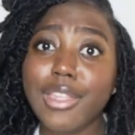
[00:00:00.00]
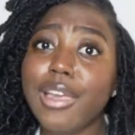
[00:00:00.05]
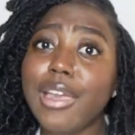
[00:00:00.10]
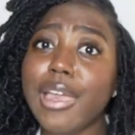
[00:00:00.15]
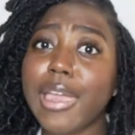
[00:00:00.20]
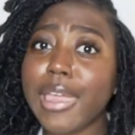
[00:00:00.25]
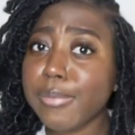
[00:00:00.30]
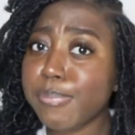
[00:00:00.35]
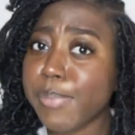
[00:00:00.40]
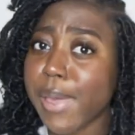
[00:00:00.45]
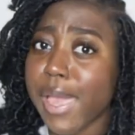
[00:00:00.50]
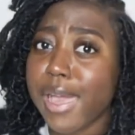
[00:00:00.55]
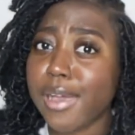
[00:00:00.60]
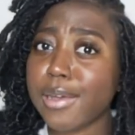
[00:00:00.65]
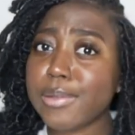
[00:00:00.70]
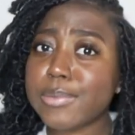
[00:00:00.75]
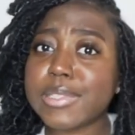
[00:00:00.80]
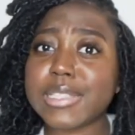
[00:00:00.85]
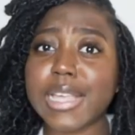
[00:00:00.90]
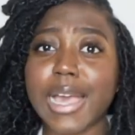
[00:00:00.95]

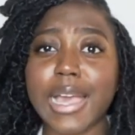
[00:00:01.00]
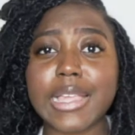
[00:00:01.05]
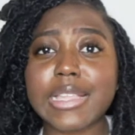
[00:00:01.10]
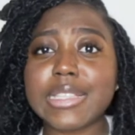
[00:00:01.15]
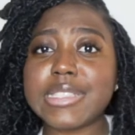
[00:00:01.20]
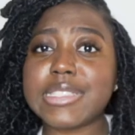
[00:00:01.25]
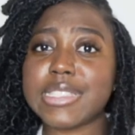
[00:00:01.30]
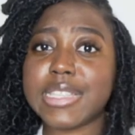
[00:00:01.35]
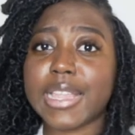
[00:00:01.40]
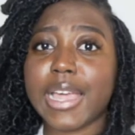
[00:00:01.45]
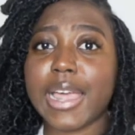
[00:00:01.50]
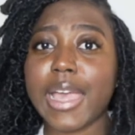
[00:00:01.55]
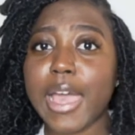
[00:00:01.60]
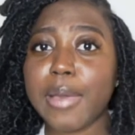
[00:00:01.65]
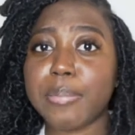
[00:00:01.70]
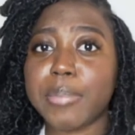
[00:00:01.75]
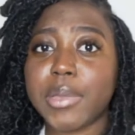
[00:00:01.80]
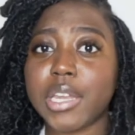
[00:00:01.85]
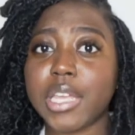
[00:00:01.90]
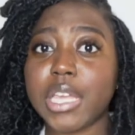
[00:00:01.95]
I can see that
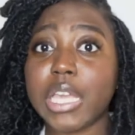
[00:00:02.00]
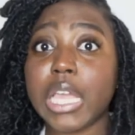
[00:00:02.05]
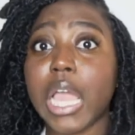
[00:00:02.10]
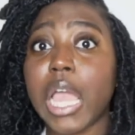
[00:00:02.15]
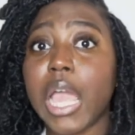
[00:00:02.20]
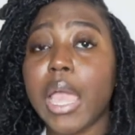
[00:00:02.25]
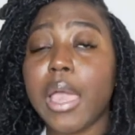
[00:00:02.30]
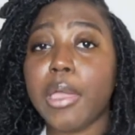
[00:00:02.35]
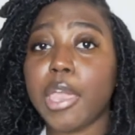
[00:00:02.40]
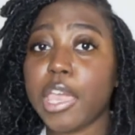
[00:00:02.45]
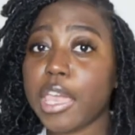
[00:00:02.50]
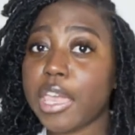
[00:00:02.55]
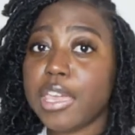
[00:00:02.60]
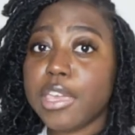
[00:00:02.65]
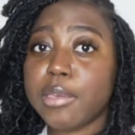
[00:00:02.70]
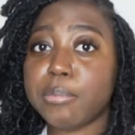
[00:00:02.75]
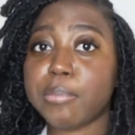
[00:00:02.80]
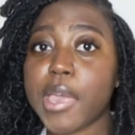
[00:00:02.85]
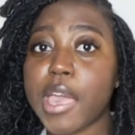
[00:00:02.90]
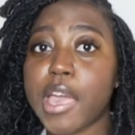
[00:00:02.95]
happening.
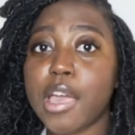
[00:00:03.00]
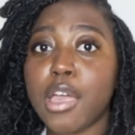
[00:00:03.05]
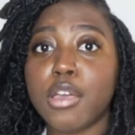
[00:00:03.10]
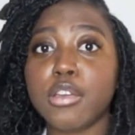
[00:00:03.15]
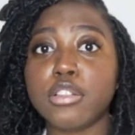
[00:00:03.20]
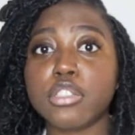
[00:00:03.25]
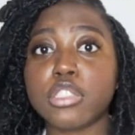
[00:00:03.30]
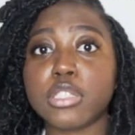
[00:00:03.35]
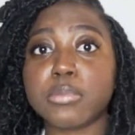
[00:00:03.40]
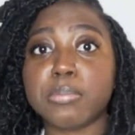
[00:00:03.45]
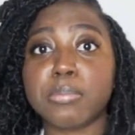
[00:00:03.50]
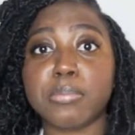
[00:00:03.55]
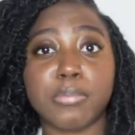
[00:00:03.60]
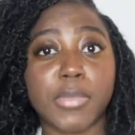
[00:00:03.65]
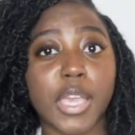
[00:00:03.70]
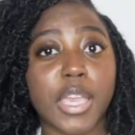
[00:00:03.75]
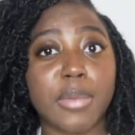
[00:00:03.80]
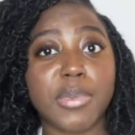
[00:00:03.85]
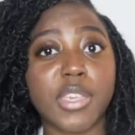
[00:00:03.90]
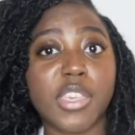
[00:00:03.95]
8 pounds,
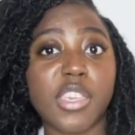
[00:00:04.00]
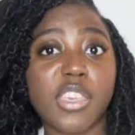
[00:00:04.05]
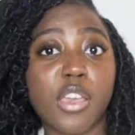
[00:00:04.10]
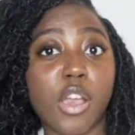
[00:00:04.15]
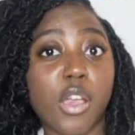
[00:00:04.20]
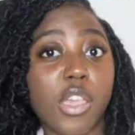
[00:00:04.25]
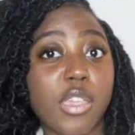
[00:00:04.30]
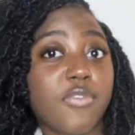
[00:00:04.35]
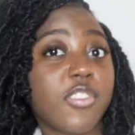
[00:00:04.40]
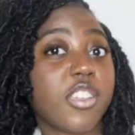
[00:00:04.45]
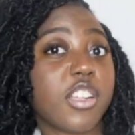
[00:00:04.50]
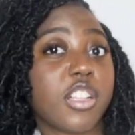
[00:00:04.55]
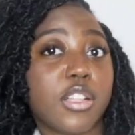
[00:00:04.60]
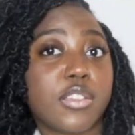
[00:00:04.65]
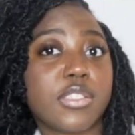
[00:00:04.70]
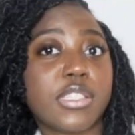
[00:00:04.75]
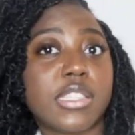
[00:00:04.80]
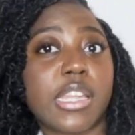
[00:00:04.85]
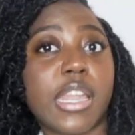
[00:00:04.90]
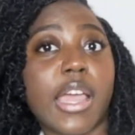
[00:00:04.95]
maybe even
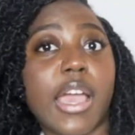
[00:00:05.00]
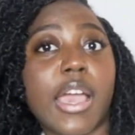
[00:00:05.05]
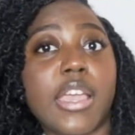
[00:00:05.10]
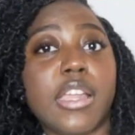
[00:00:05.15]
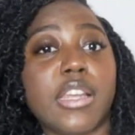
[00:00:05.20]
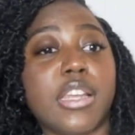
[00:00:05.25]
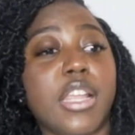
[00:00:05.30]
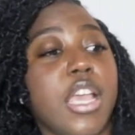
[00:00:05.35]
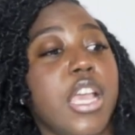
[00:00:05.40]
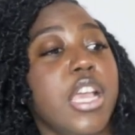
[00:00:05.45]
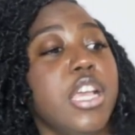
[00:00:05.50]
close to 9.